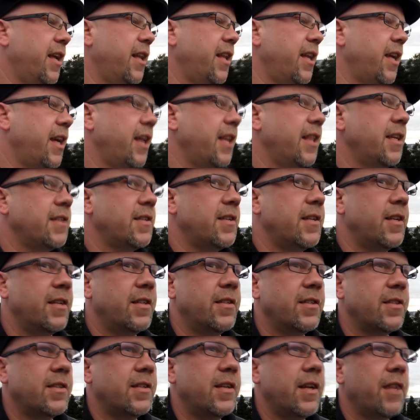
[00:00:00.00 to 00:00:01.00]
and they get this and it
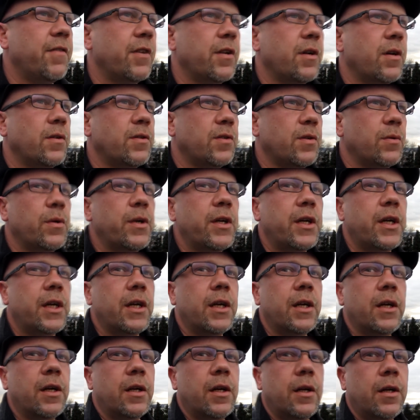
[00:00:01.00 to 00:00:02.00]
just never goes away.
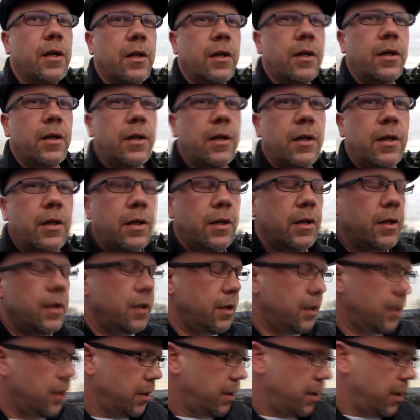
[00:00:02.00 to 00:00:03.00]

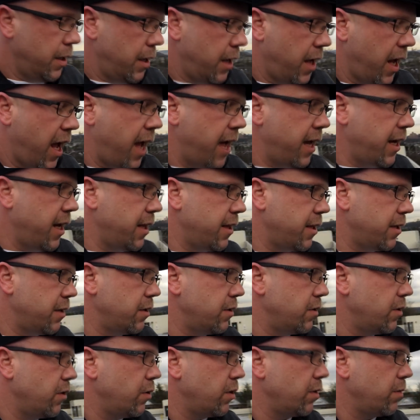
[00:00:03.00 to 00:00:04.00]
And it had nothing to
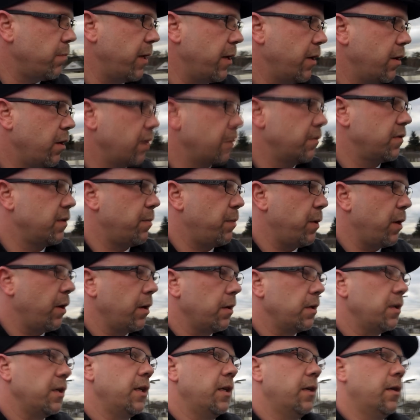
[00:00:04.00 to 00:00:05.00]
do with my nerves,
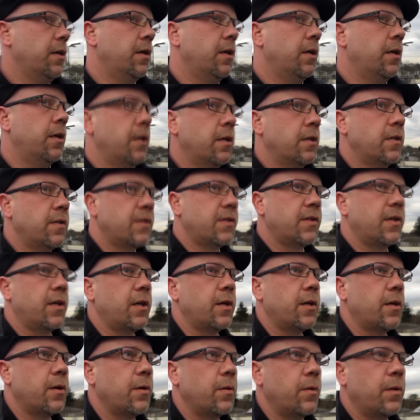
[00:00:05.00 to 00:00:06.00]
apparently.
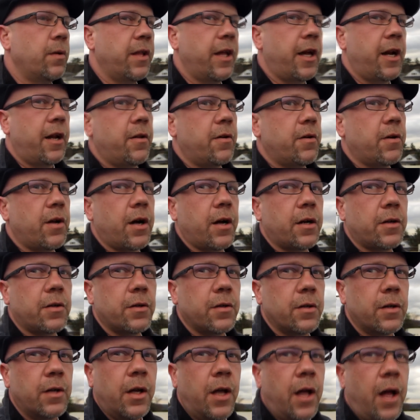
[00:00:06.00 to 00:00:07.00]
So that other
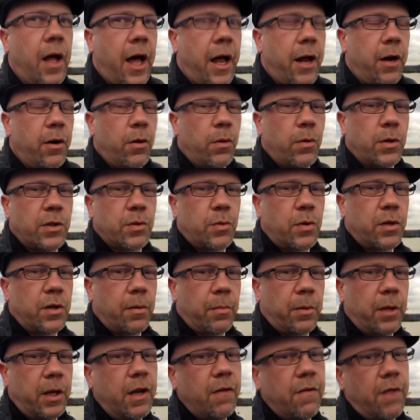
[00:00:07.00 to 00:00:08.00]
doctor, I don't know which one to
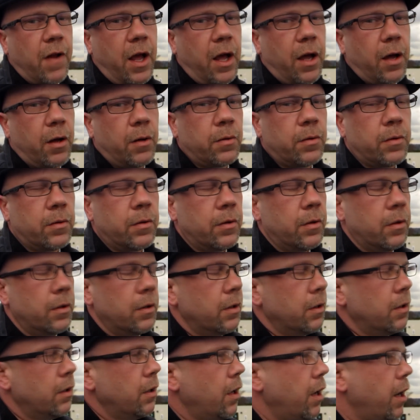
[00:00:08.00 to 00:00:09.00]
believe now.
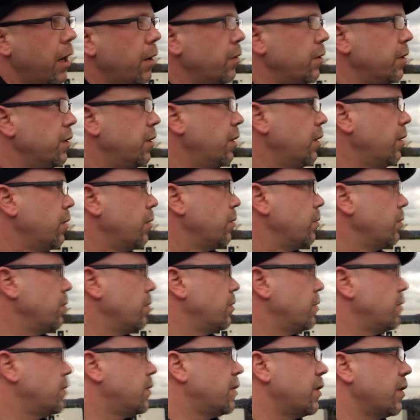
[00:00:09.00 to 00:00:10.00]
I really don't.
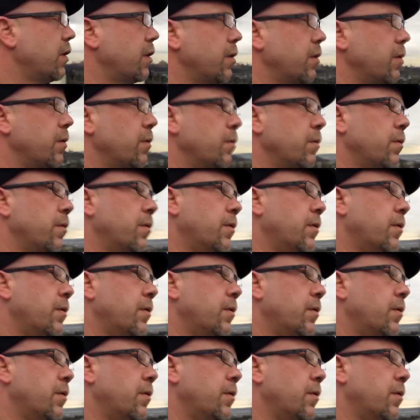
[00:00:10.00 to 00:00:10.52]
So